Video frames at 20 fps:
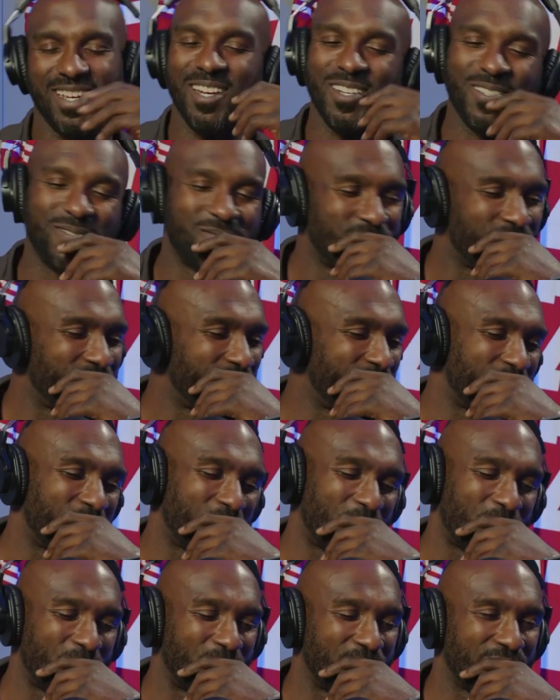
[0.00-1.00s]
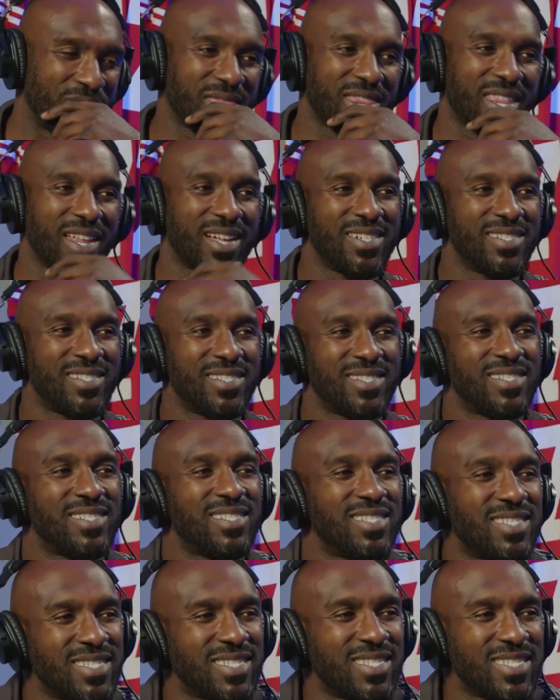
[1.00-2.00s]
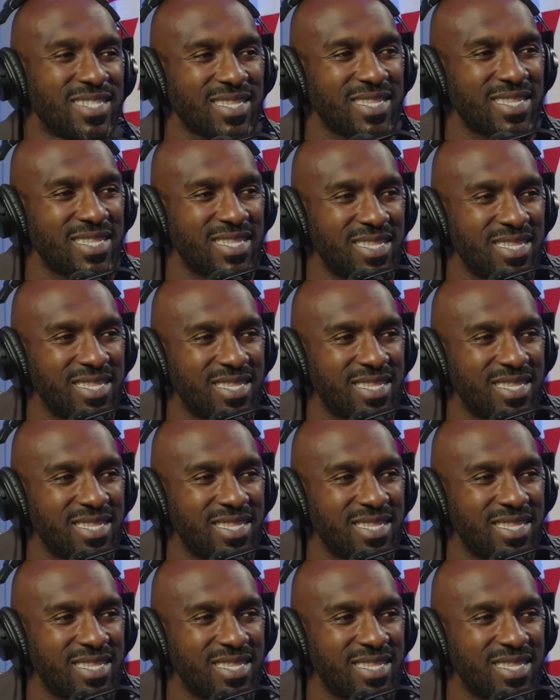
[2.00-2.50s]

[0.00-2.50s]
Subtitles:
and you start having success and you